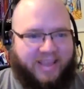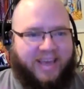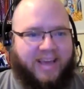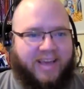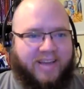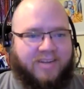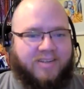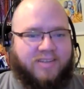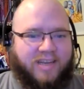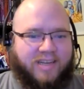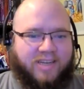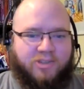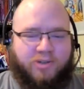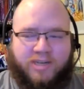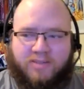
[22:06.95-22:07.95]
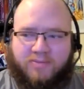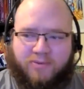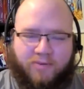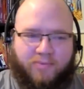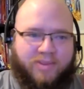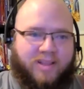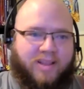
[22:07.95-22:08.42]
the end i then
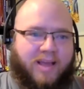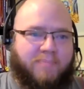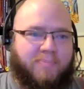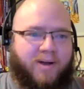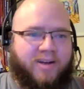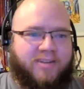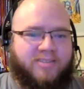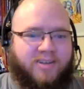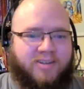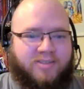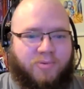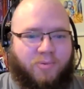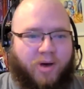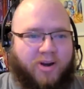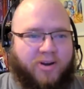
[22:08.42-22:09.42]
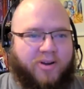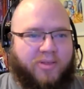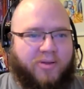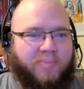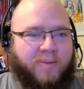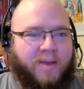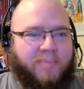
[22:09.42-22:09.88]
transferred with the light box onto
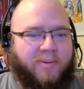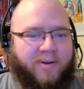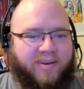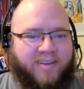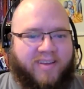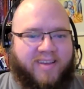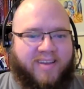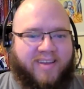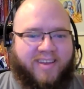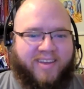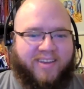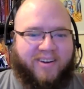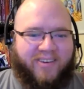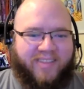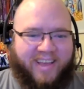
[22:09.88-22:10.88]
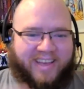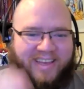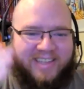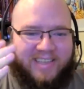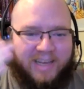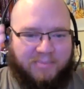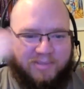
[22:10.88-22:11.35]
watercolor paper you know like
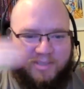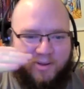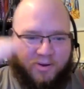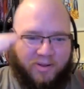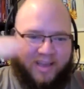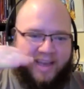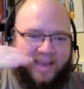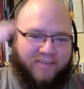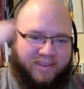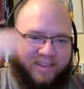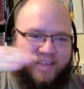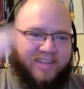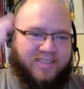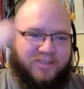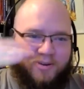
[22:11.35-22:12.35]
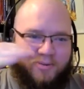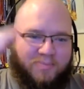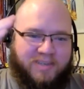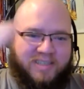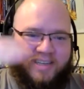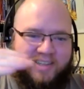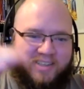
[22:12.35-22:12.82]
it's i'm so like everything is so
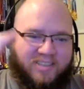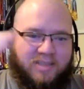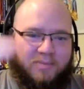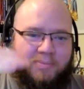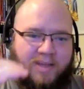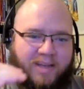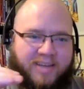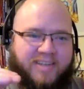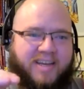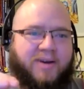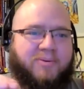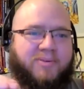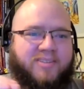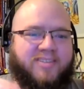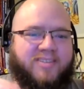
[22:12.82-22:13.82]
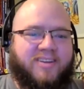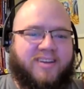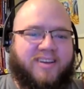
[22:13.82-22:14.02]
meticulously planned out